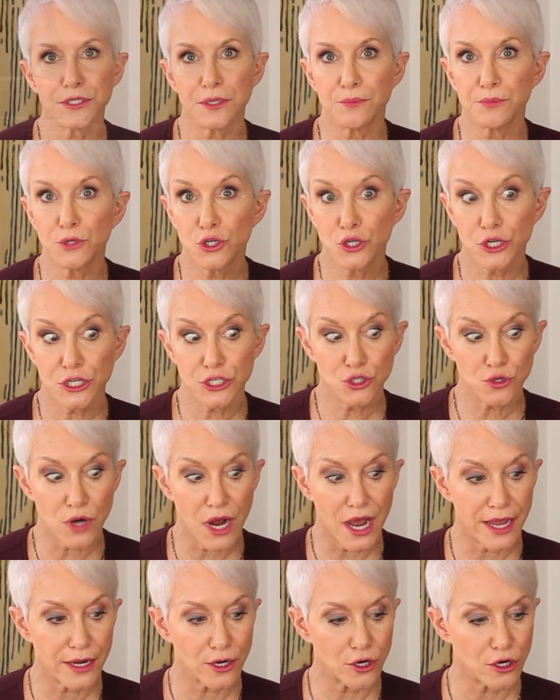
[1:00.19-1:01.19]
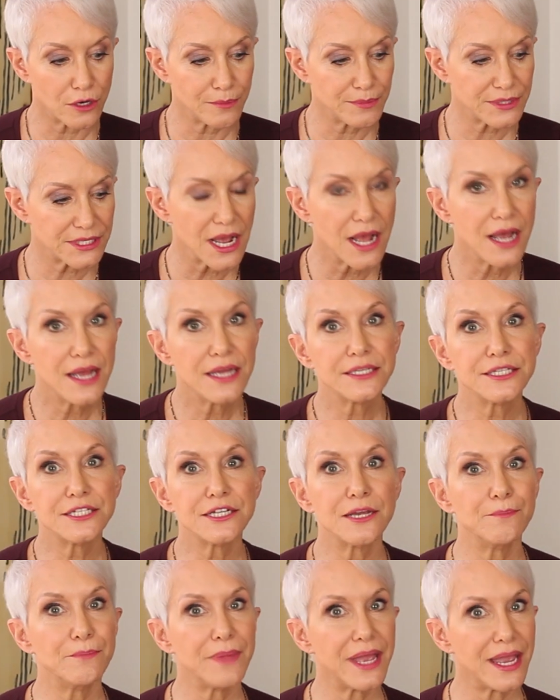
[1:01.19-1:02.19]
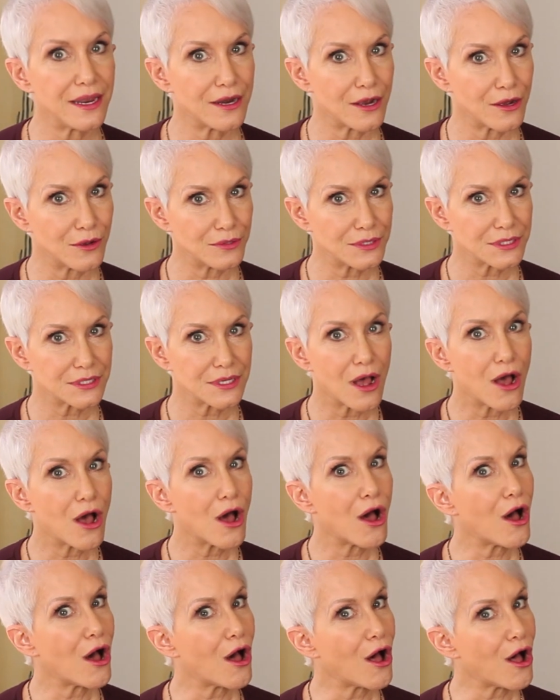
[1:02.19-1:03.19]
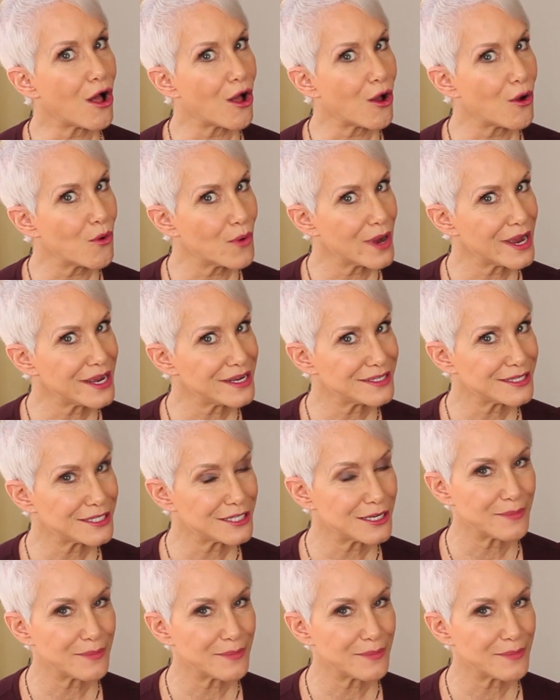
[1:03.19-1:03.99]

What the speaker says: some good dried herbs. Tomatoes, always